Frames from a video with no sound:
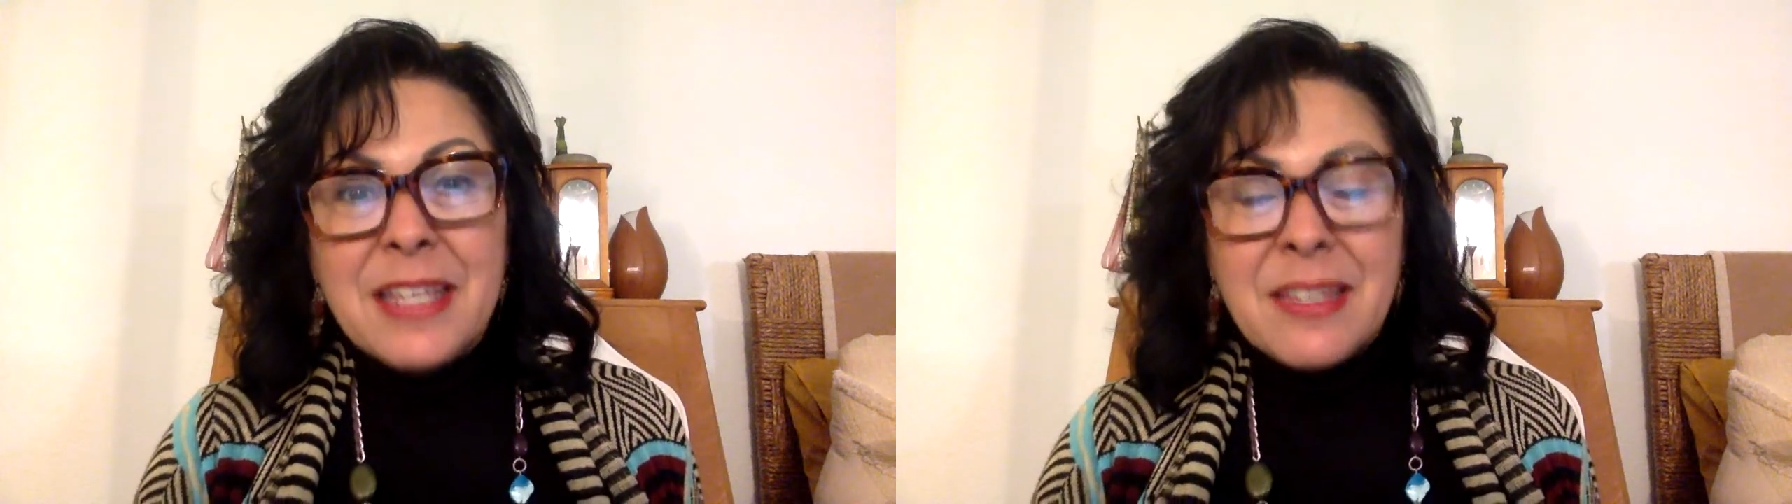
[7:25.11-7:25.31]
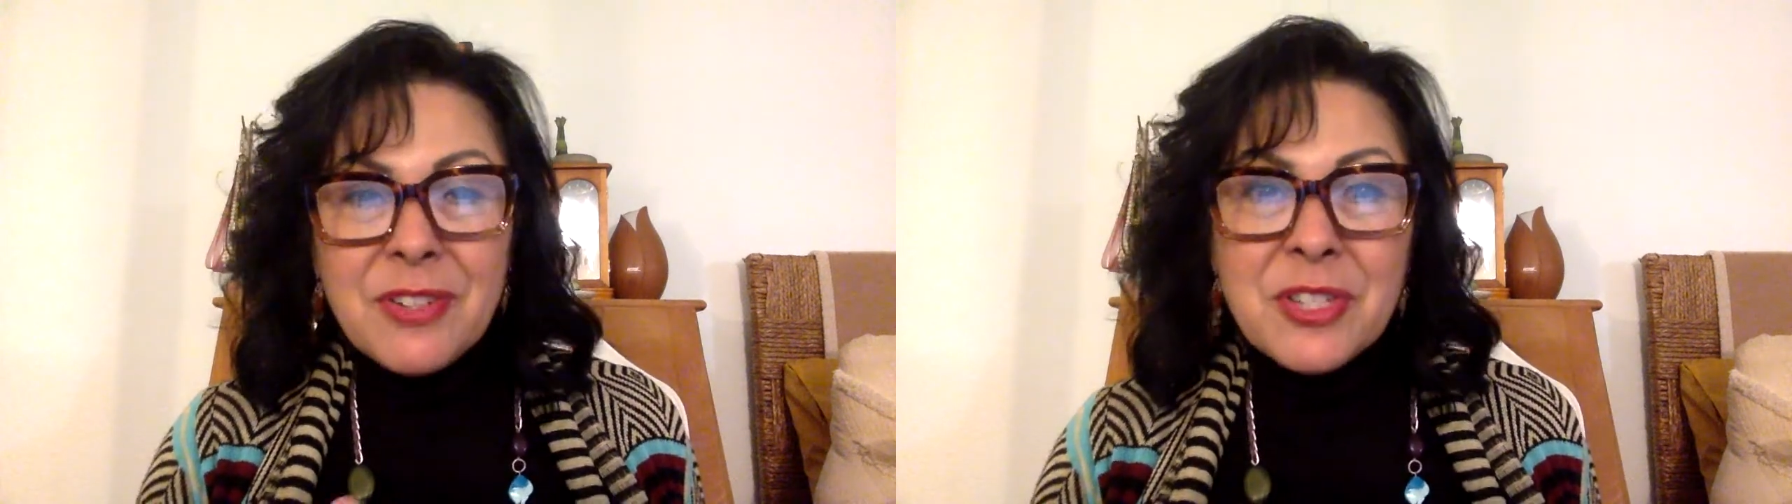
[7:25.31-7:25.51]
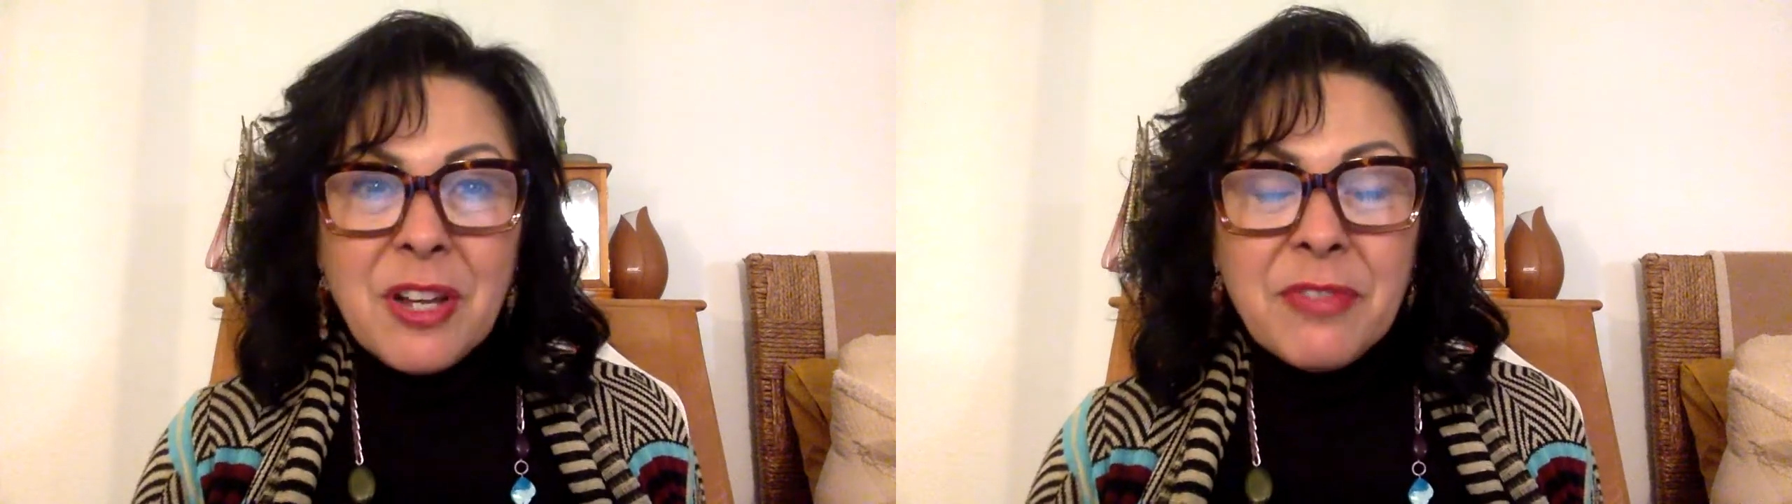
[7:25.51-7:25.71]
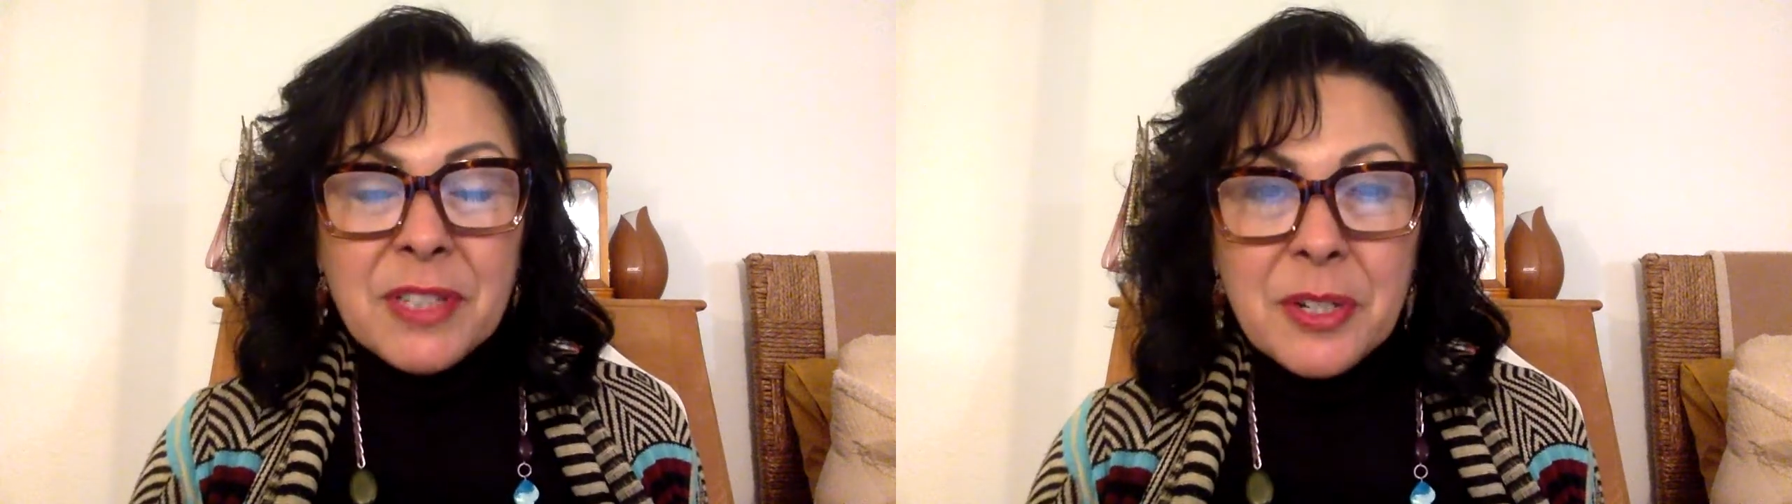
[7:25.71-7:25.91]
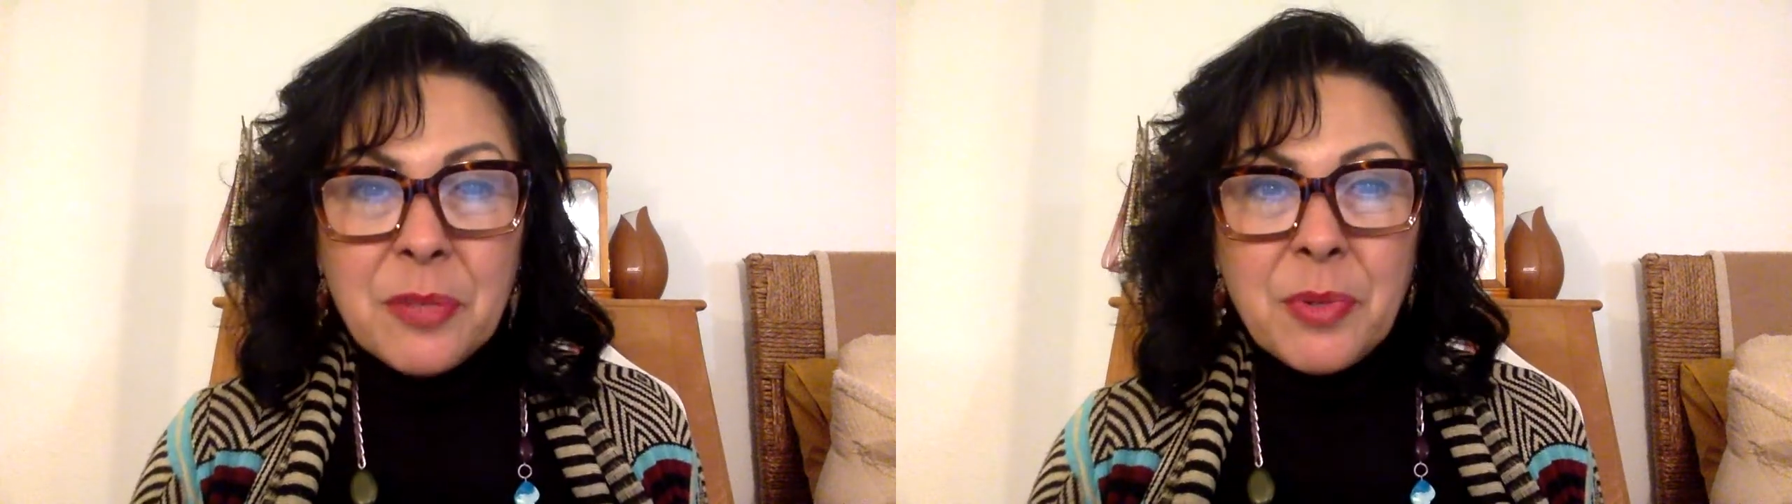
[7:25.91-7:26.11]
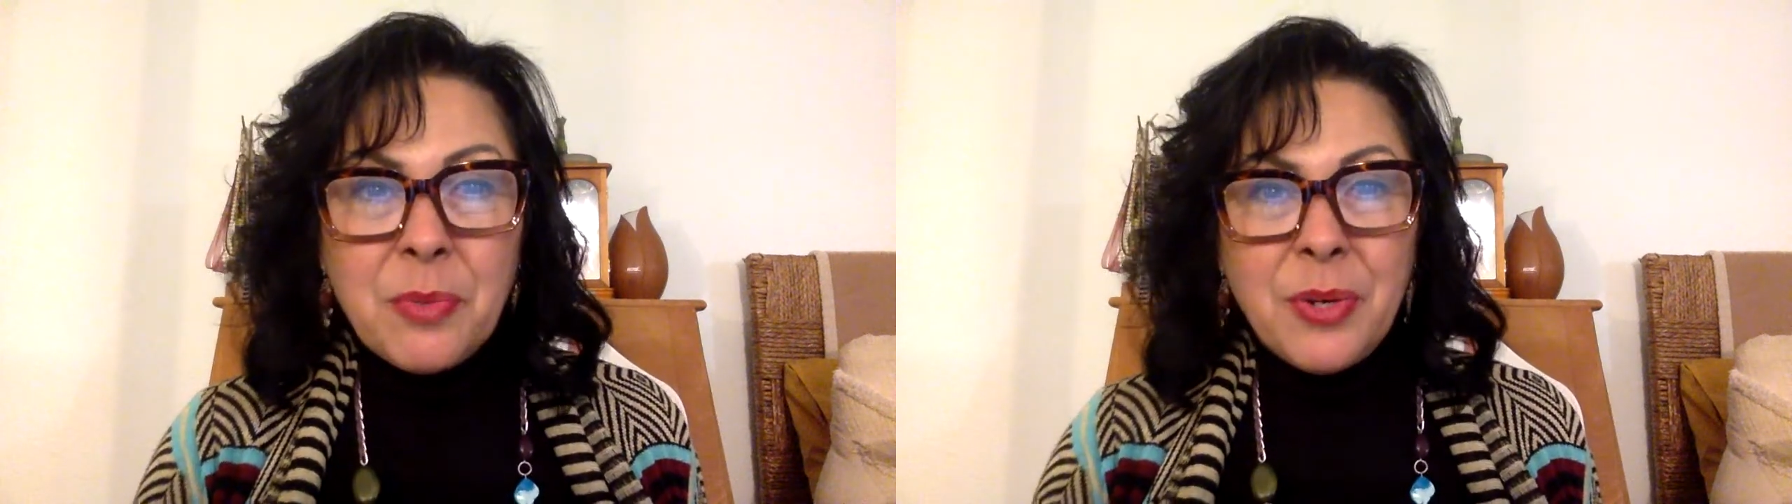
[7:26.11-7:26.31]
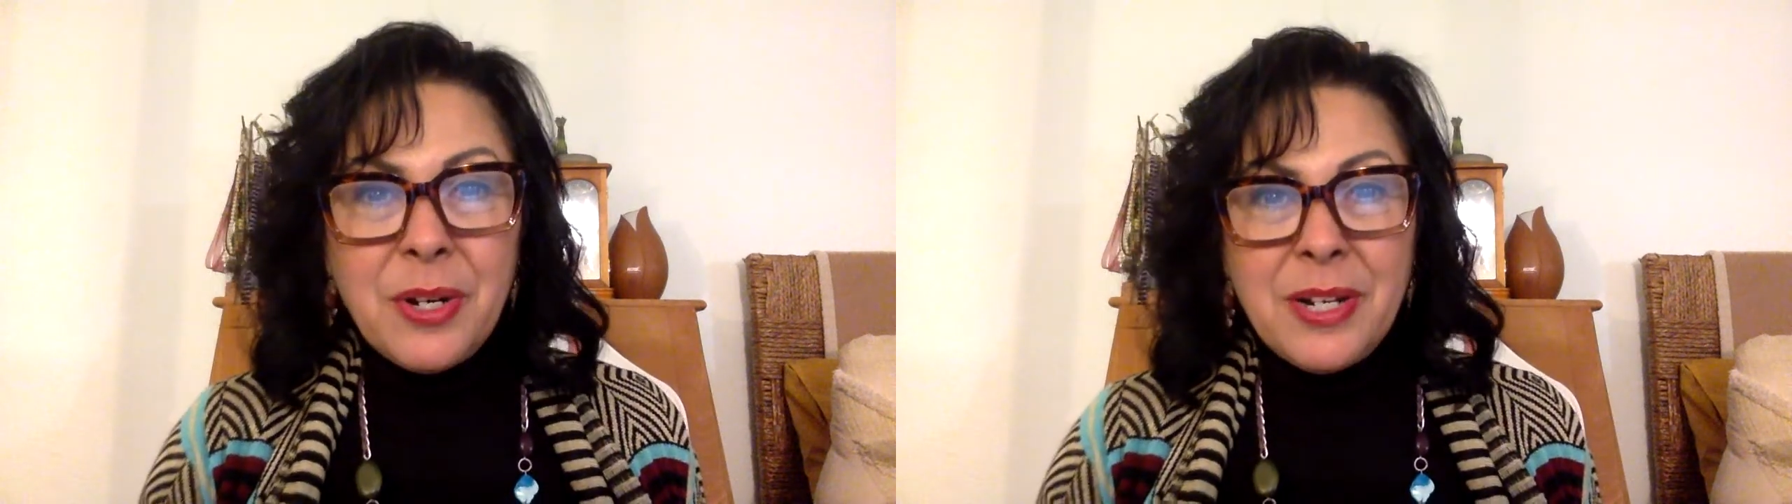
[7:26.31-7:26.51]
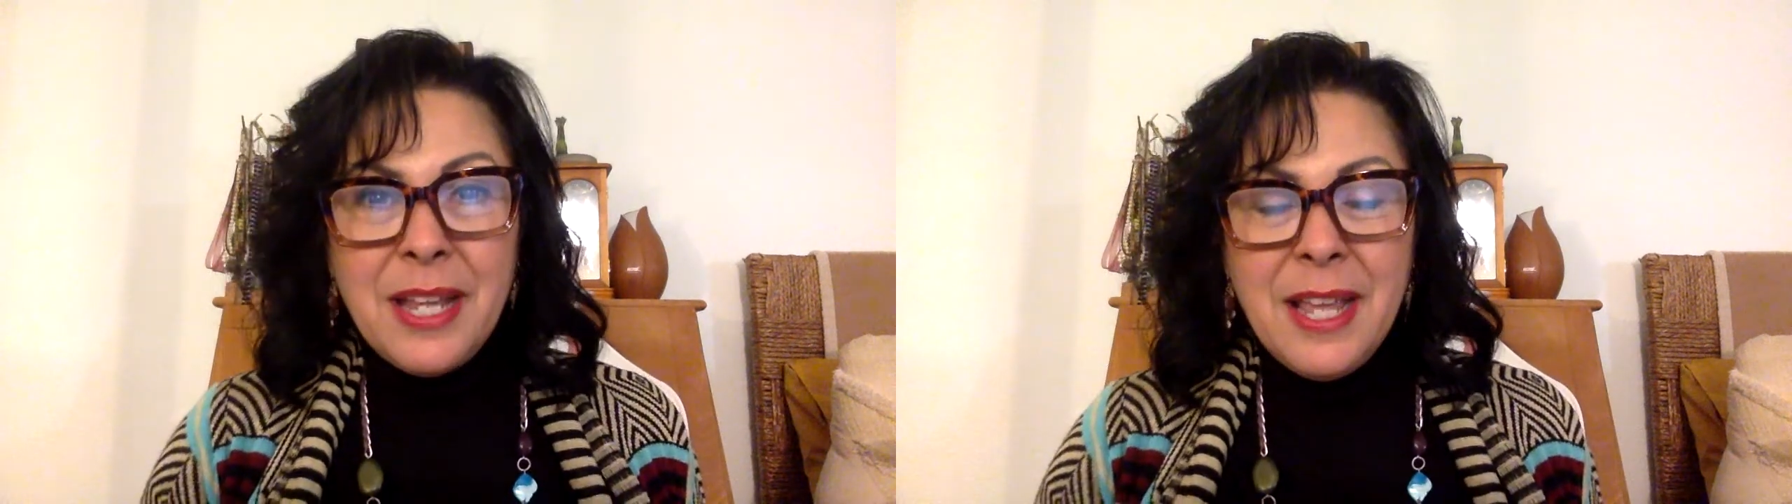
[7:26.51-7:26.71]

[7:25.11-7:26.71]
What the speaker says: Give yourself a little reward,